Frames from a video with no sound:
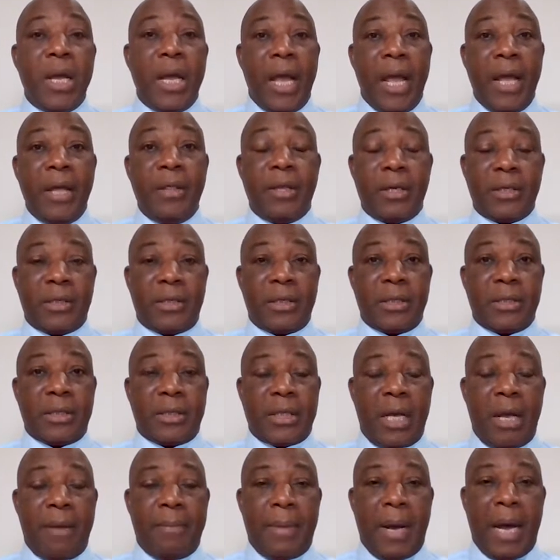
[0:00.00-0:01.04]
in the
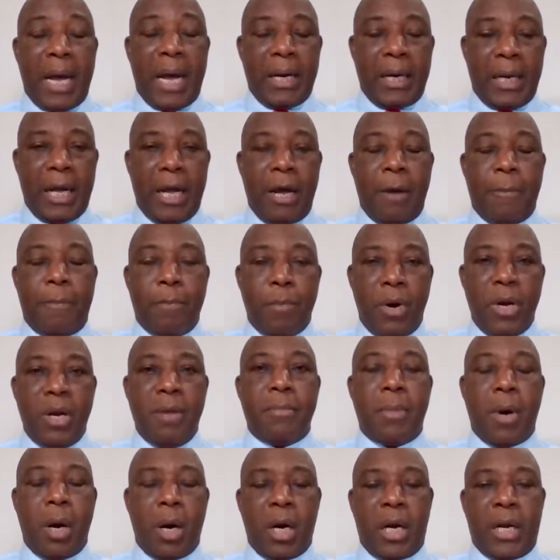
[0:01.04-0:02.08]
system and help money
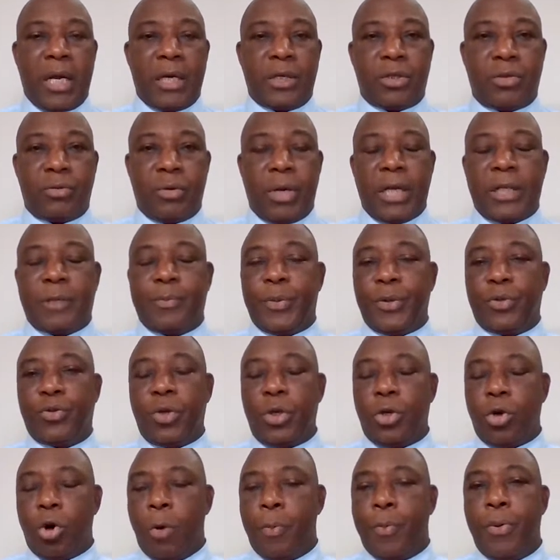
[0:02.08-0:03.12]
market rate
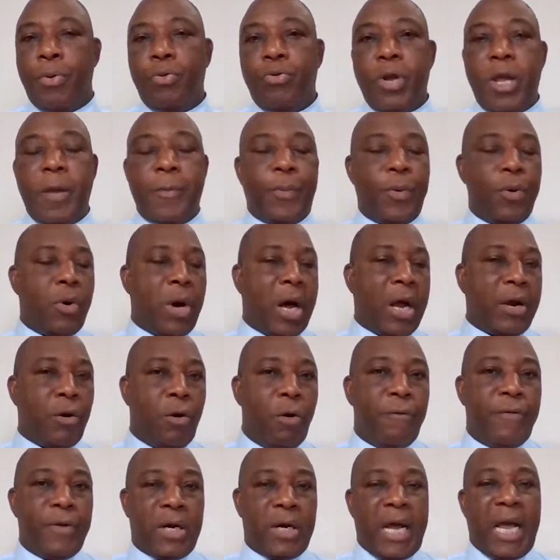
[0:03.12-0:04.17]
between open repo and
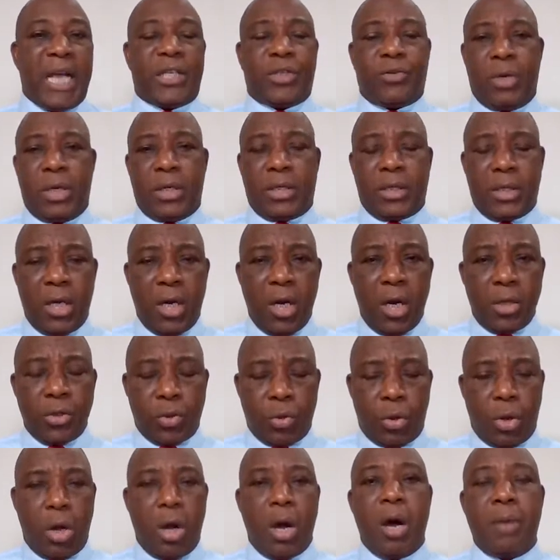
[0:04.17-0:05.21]
overnight rate
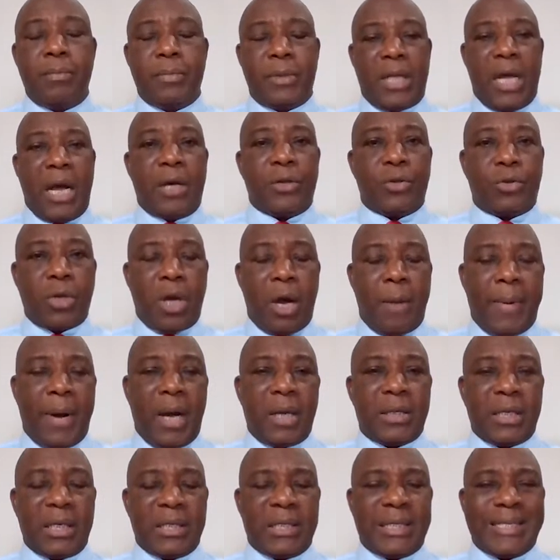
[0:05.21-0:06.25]
to come down to
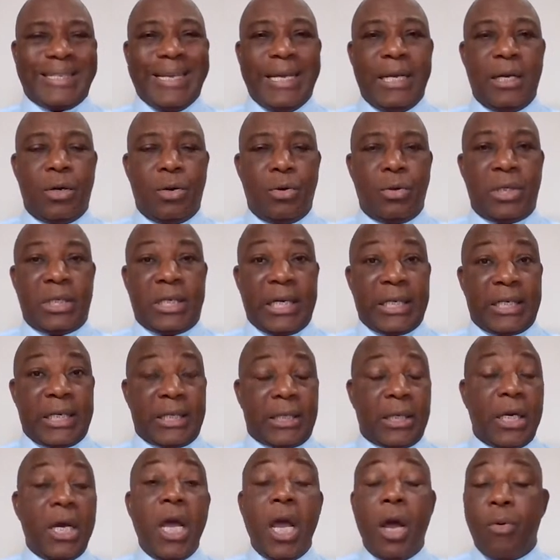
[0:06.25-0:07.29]
about a single
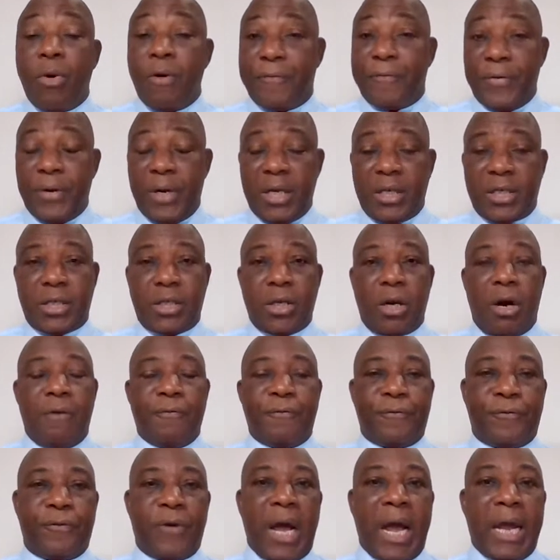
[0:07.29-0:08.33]
digit. We finished
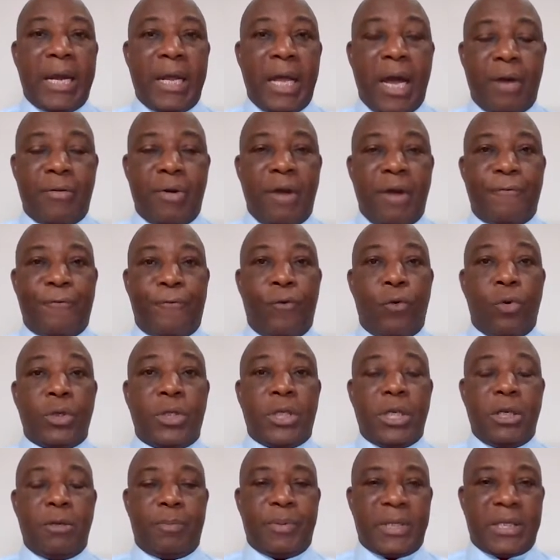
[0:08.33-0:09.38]
on Friday around
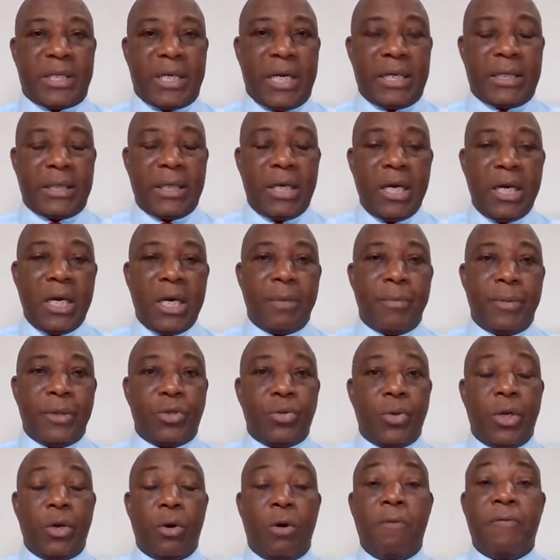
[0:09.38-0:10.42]
14%
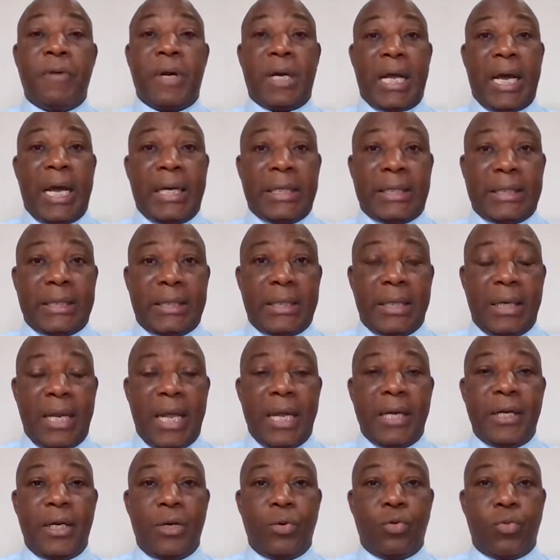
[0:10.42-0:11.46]
between overnight
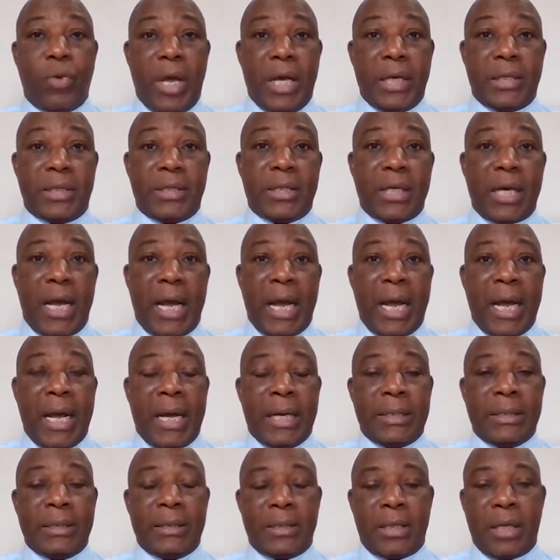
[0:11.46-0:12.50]
lending rates
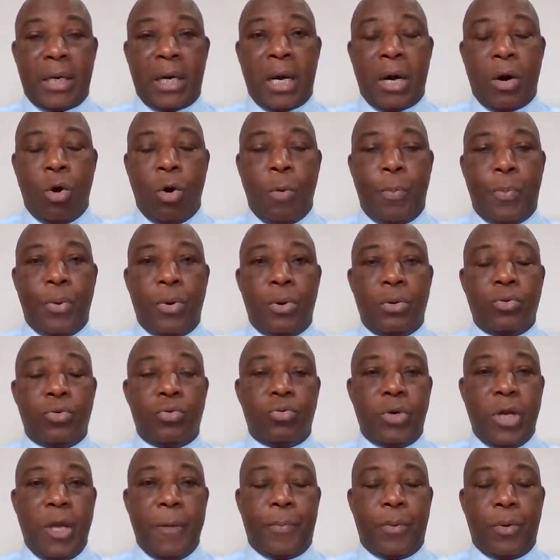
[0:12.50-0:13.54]
and
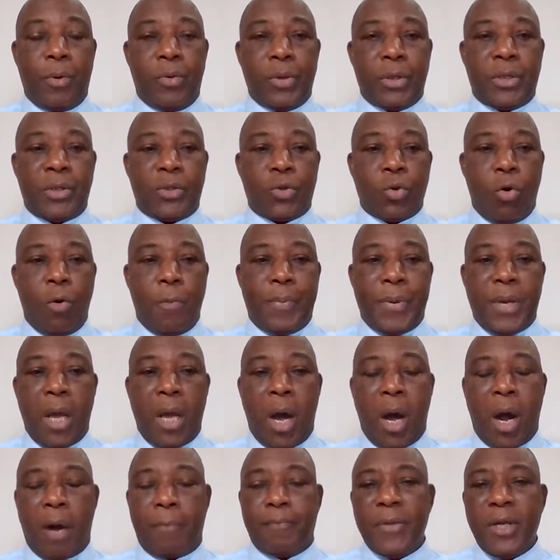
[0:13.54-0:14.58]
open repo, which is
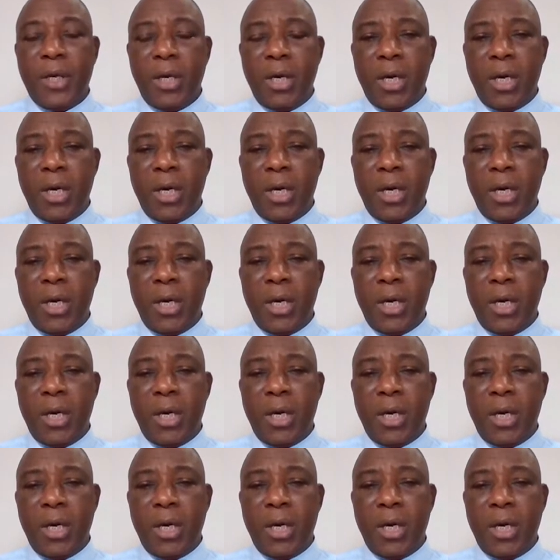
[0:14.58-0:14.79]
OPR.